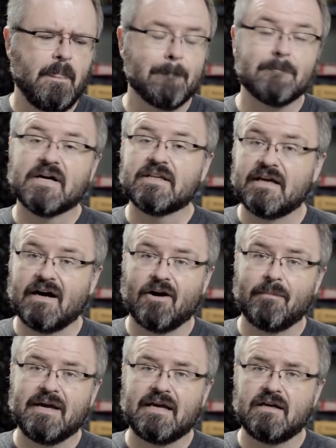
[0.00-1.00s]
But they are
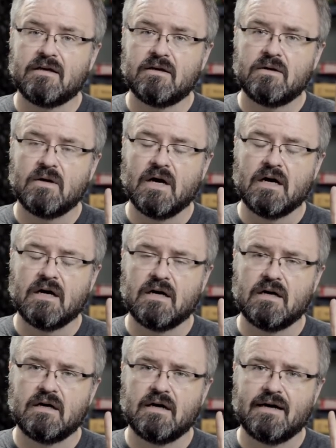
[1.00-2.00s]
making
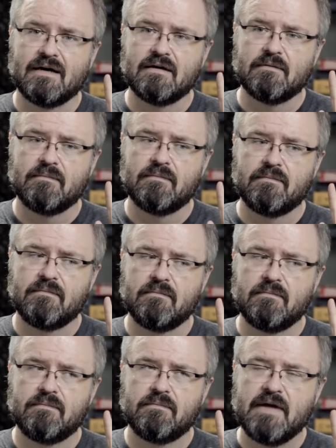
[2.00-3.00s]
uh, um,
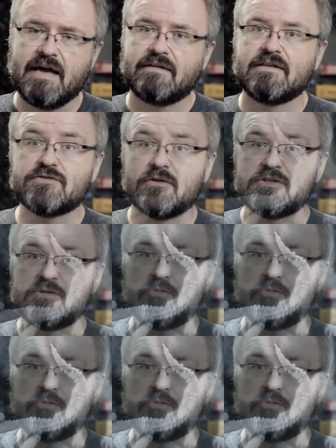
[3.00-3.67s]
Aliens versus